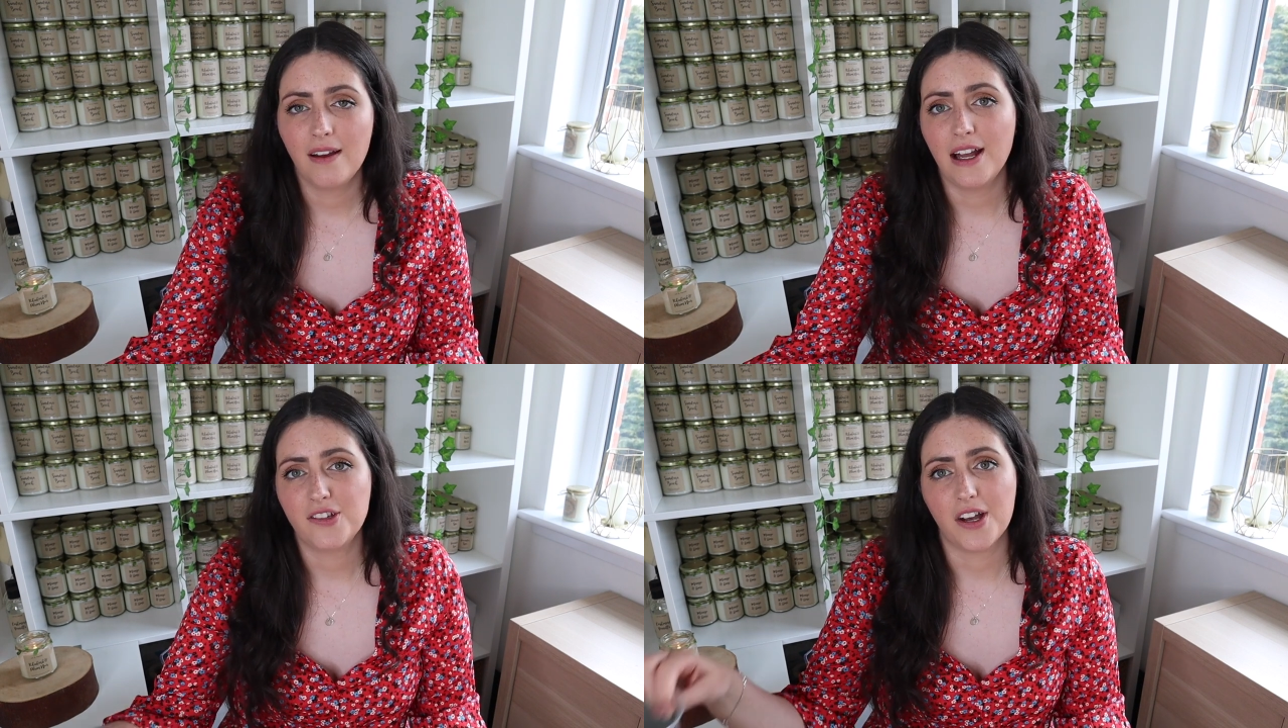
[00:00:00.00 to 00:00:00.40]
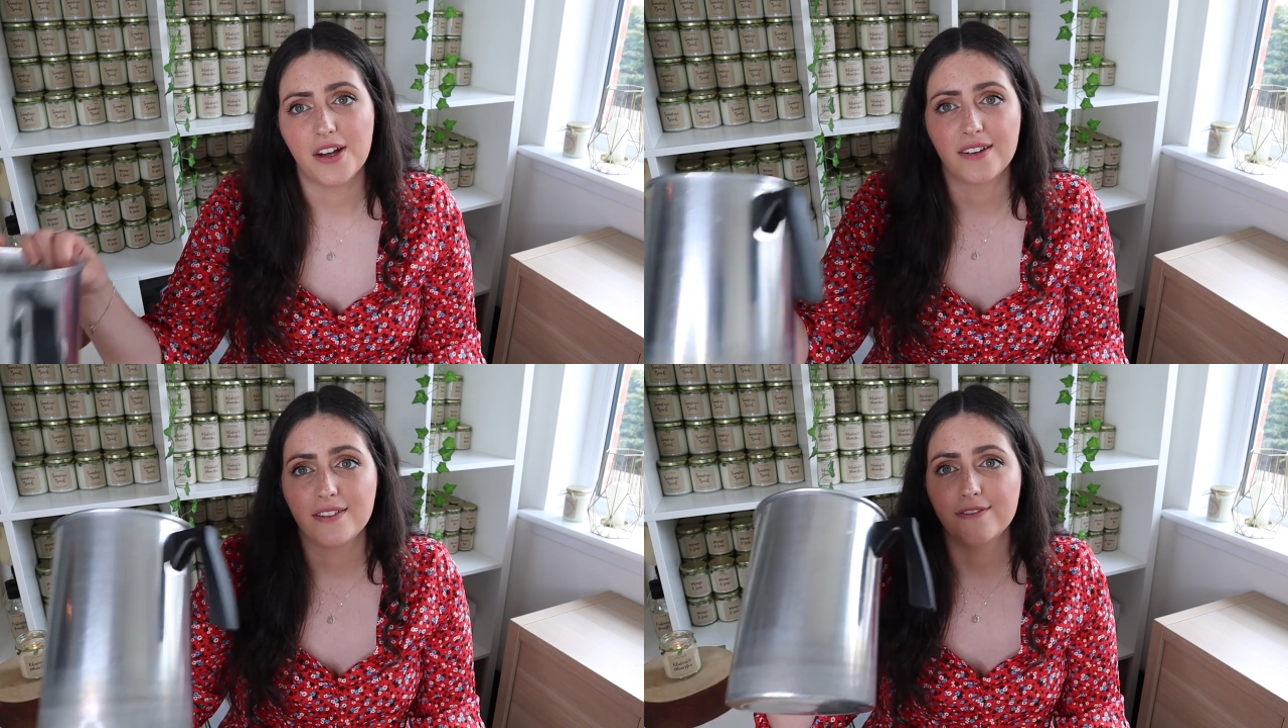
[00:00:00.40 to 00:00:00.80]
a
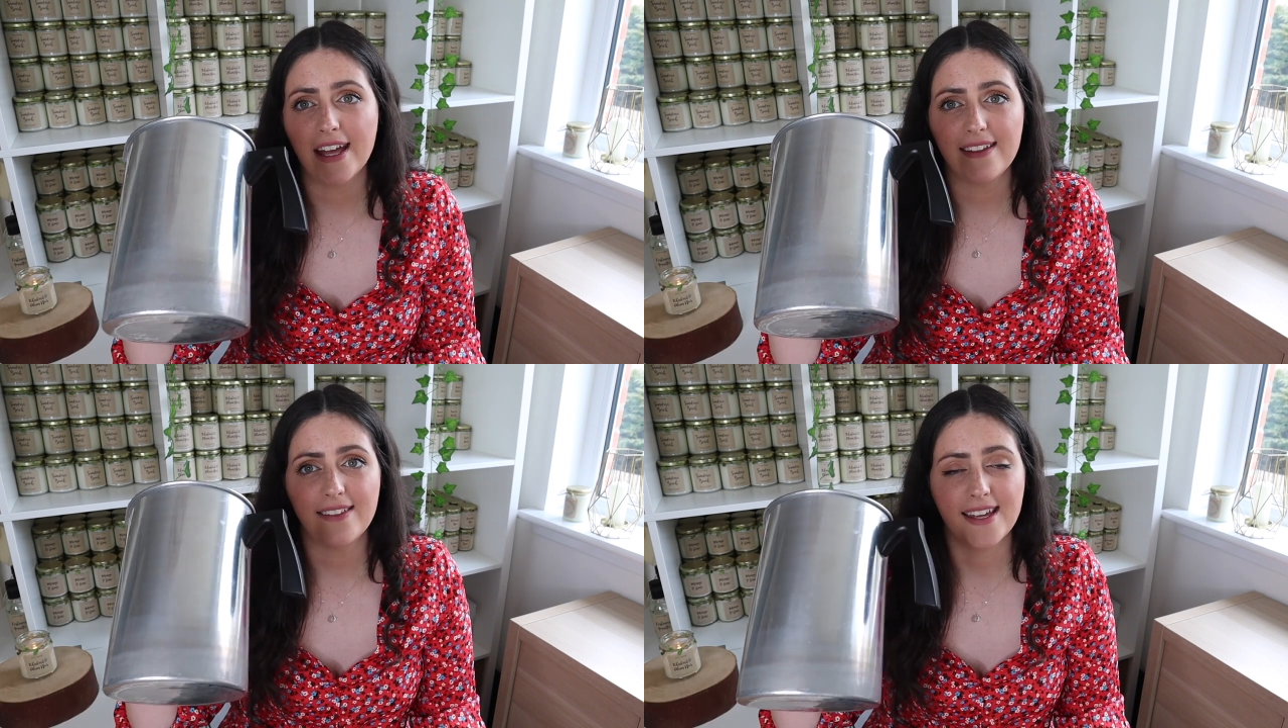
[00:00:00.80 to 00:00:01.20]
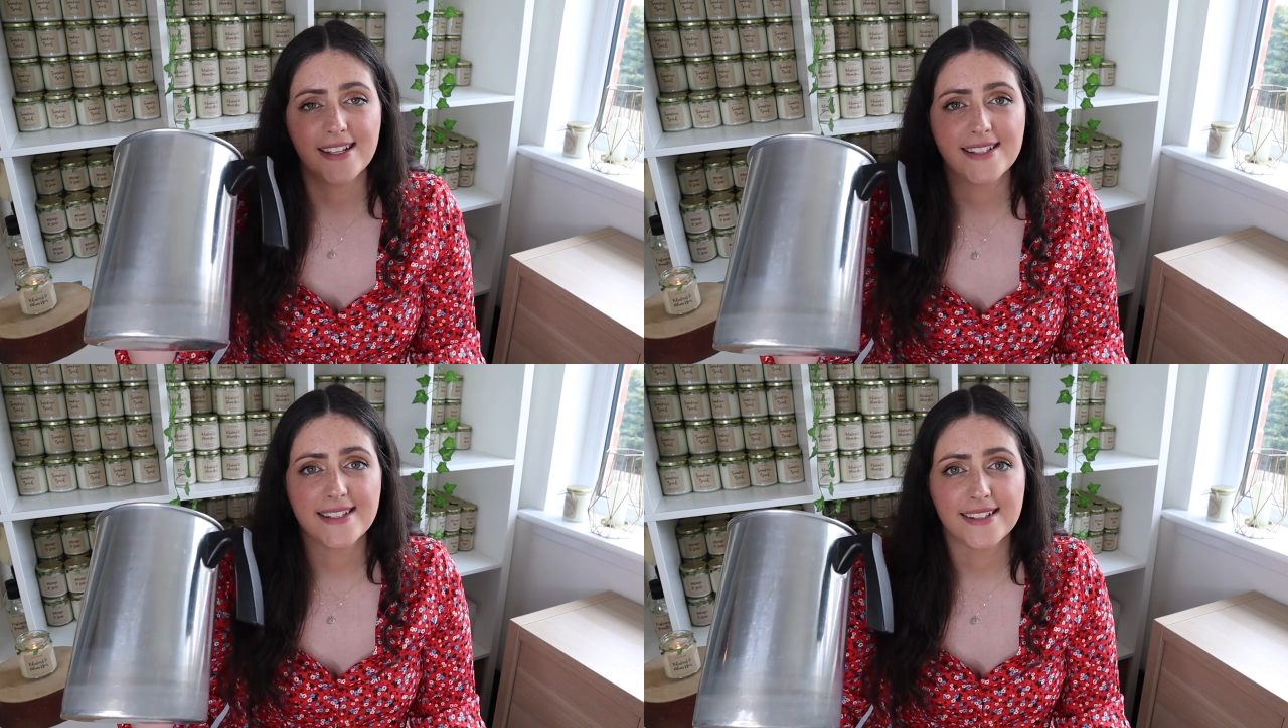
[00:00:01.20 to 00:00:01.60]
jug like
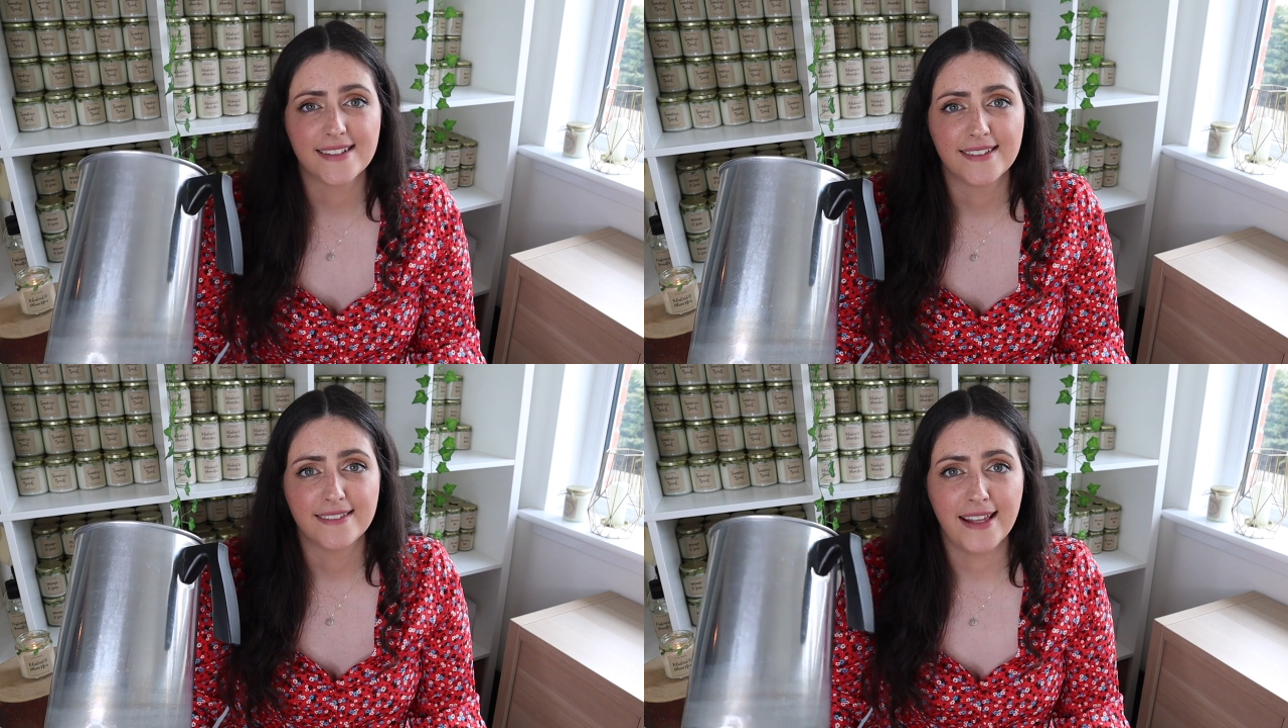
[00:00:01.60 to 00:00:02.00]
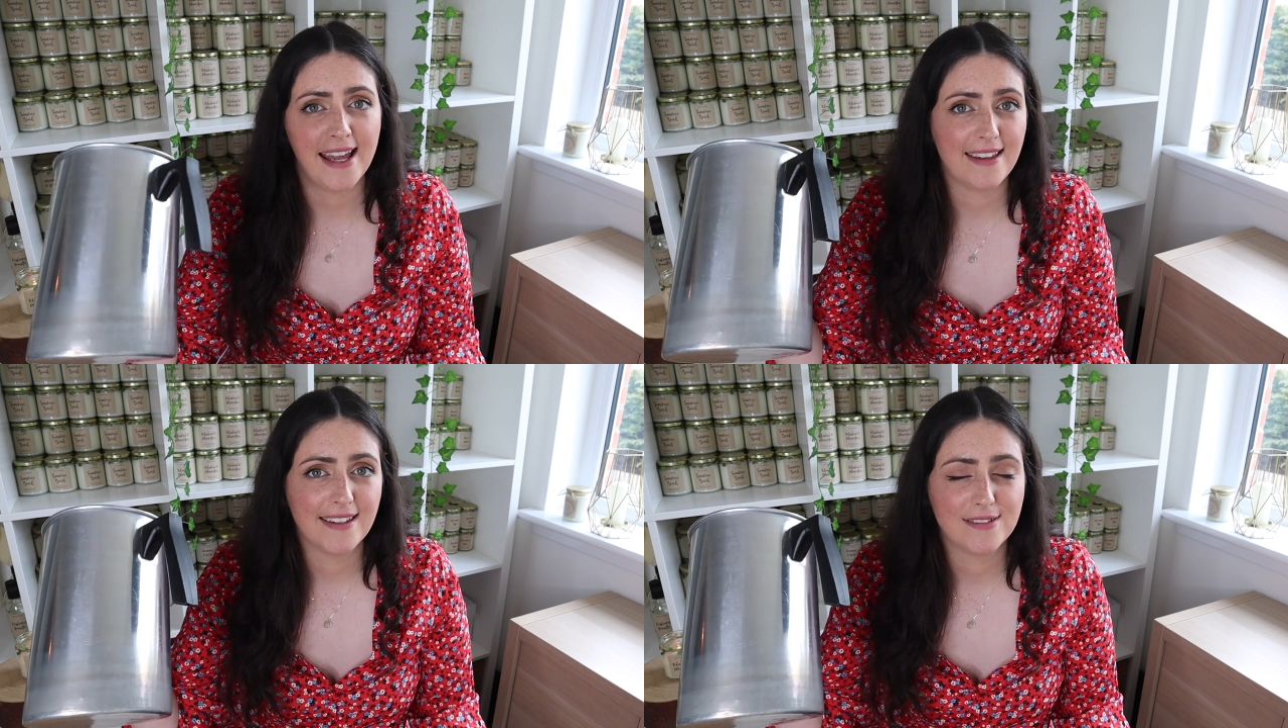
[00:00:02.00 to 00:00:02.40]
this,
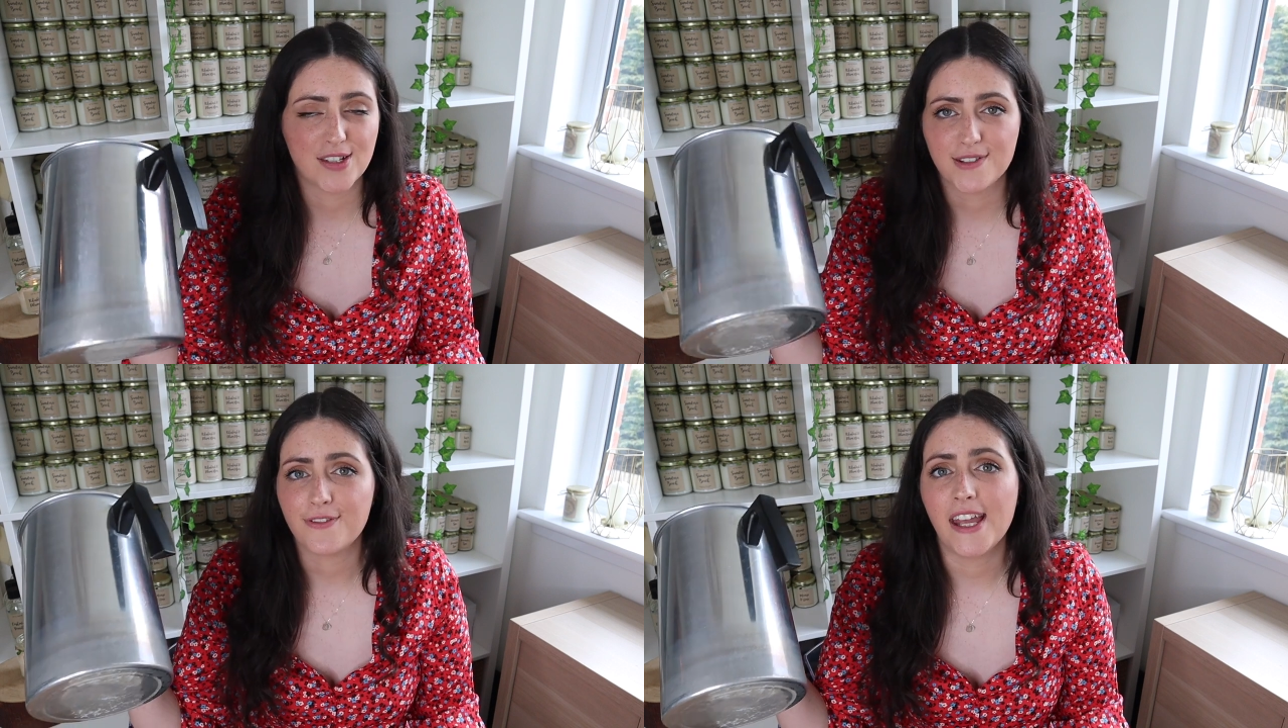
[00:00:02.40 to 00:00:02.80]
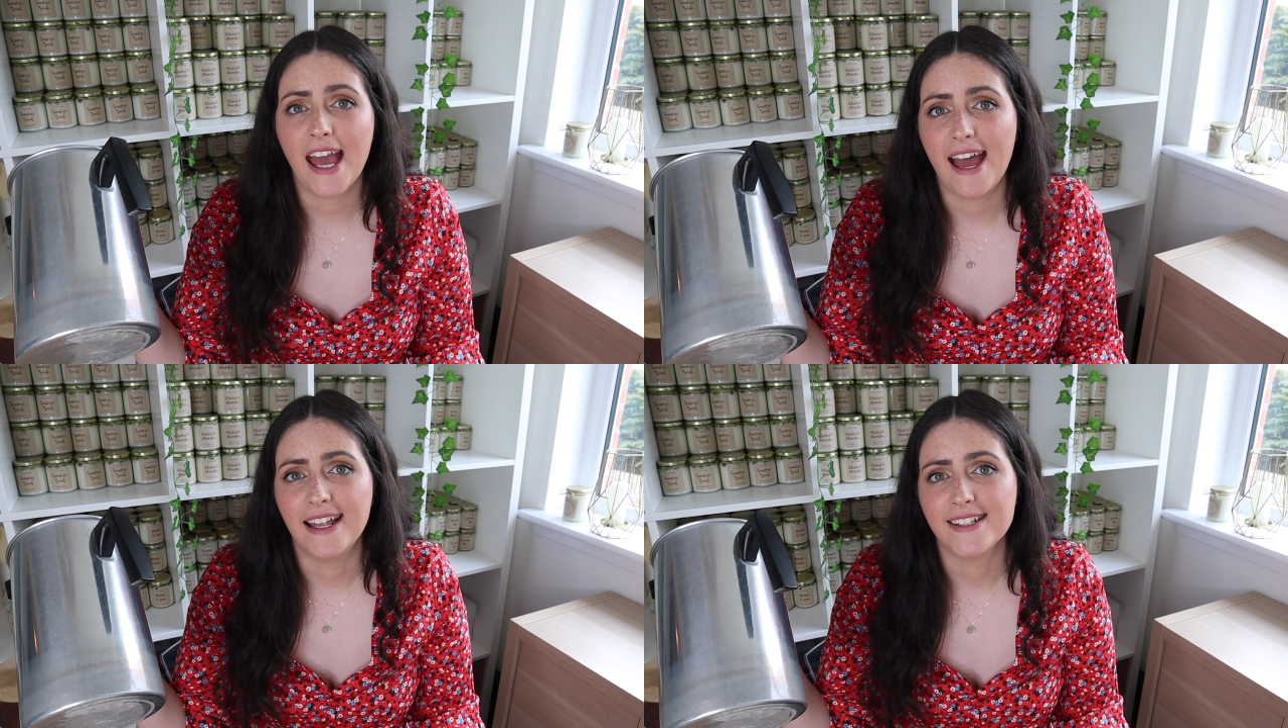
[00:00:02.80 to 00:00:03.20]
like just
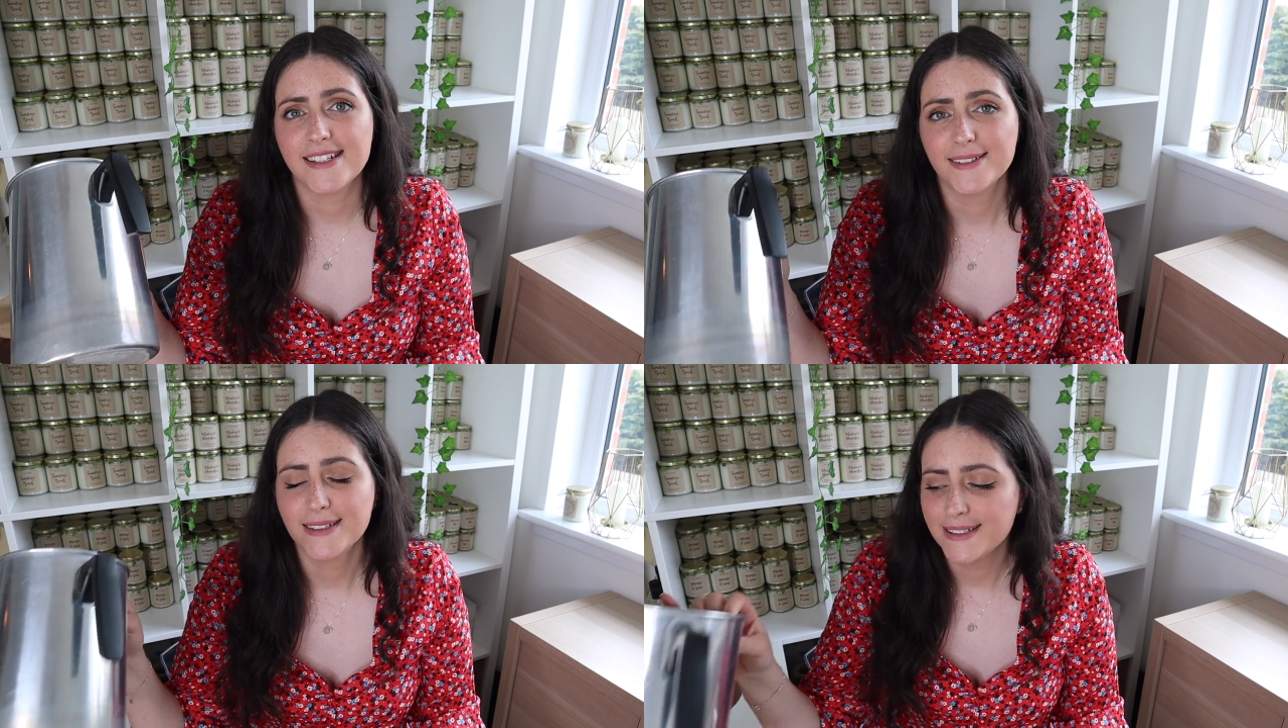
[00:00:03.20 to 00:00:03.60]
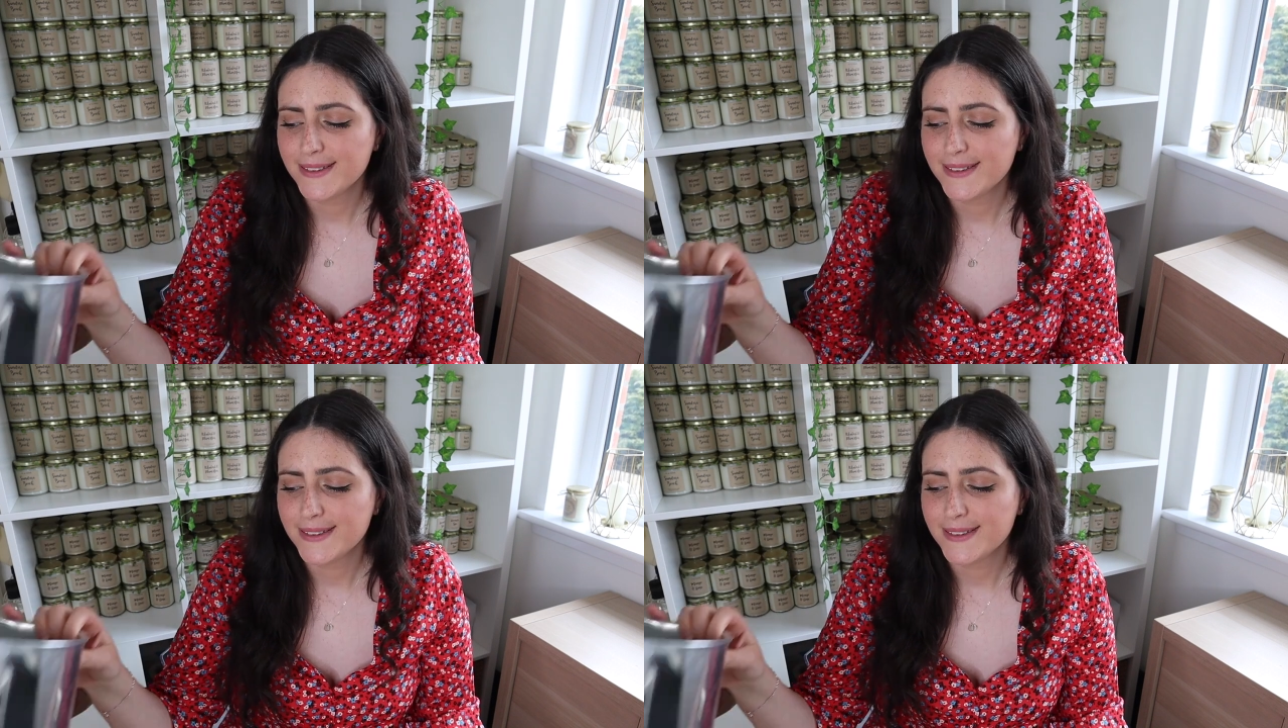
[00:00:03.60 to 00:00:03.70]
freehand,